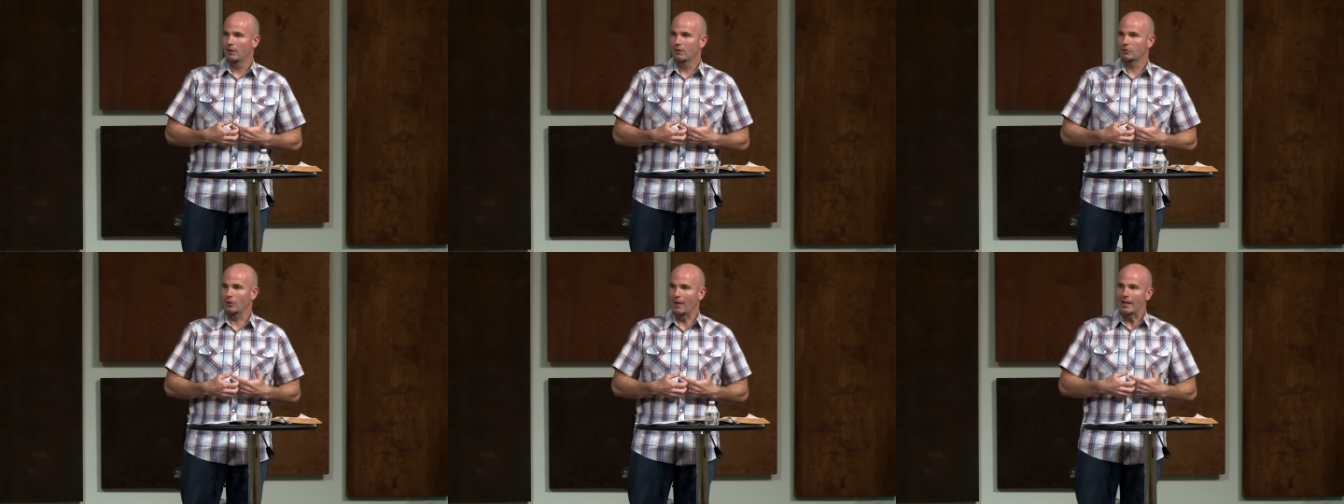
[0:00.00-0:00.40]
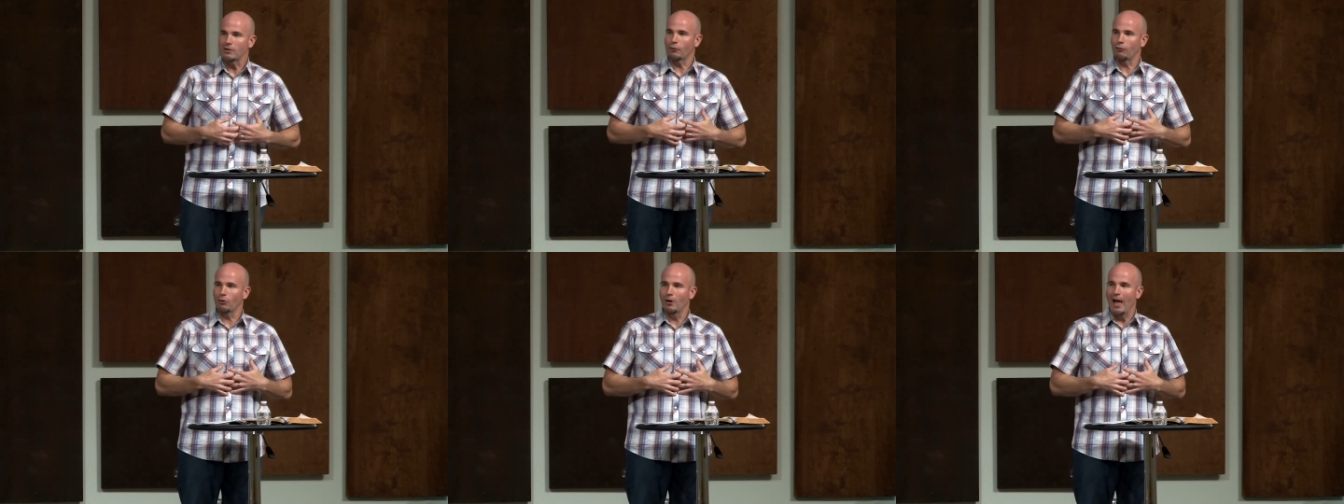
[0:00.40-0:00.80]
So that's
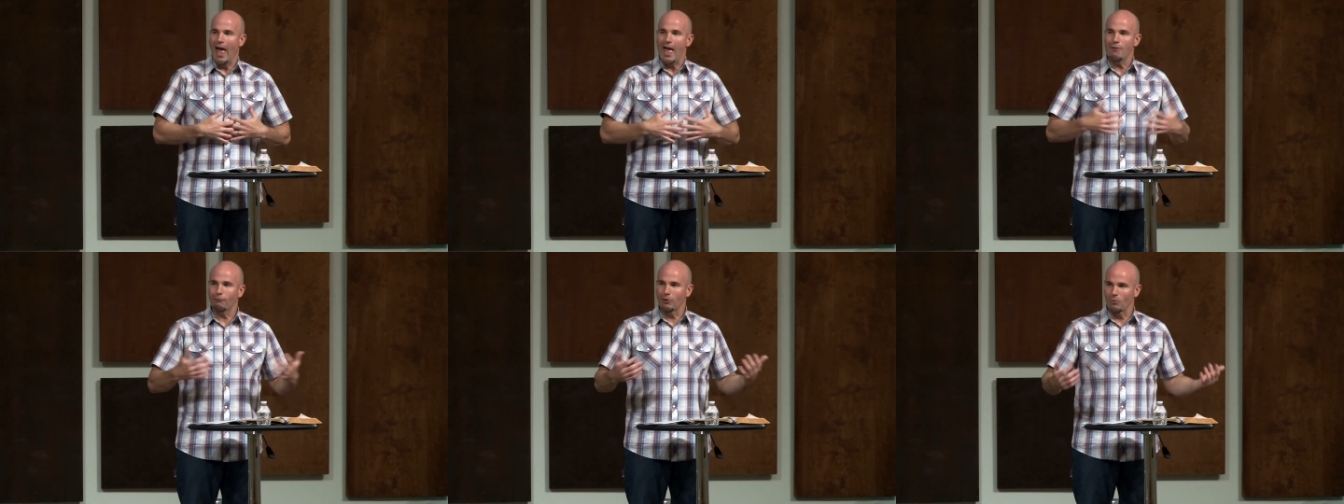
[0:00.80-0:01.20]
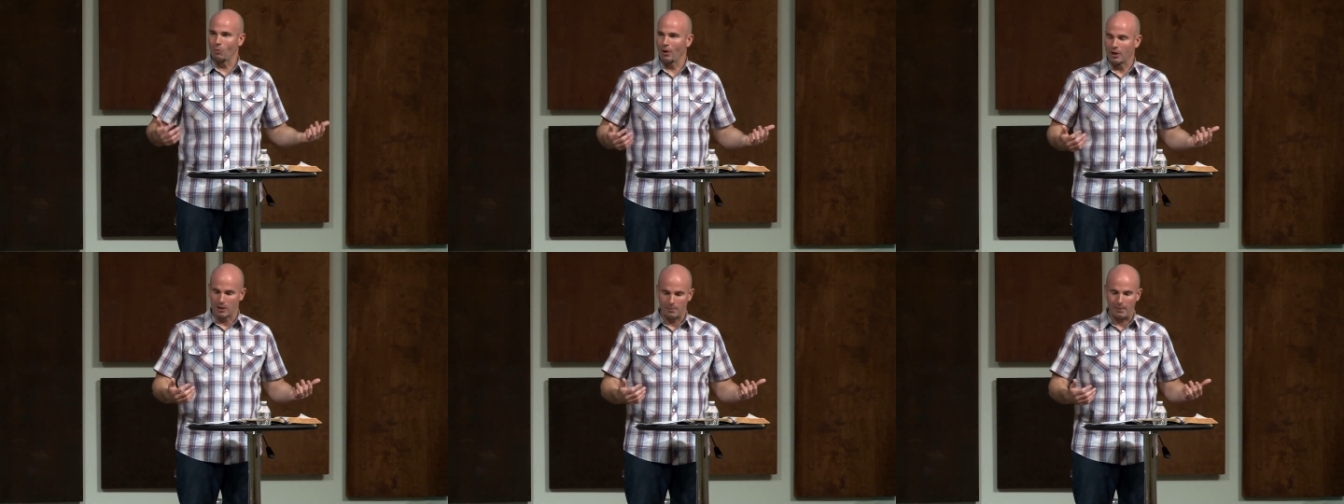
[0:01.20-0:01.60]
for
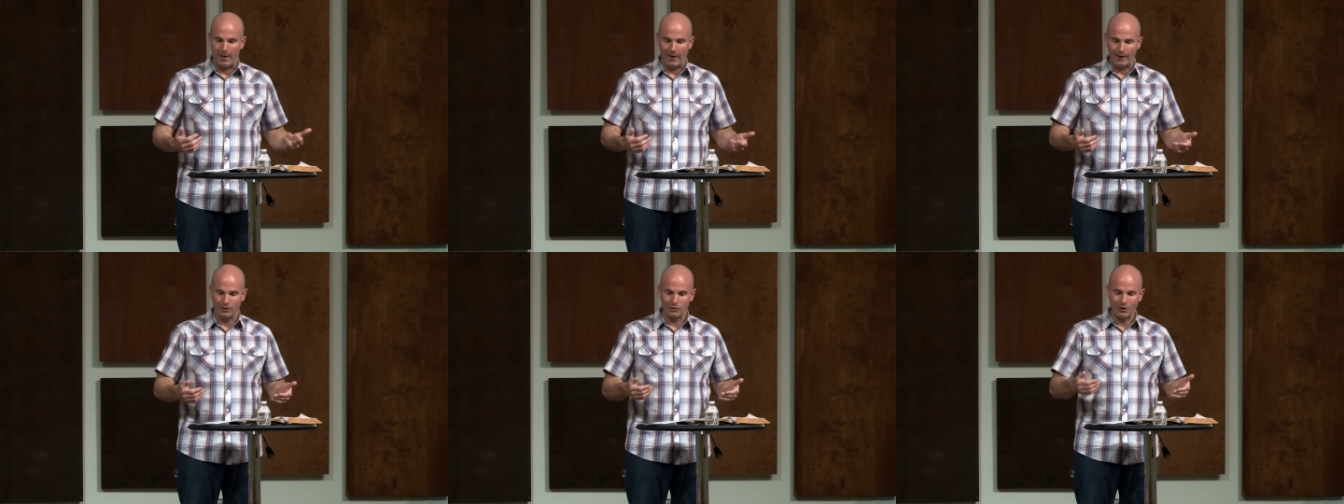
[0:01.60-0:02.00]
everyone in the body.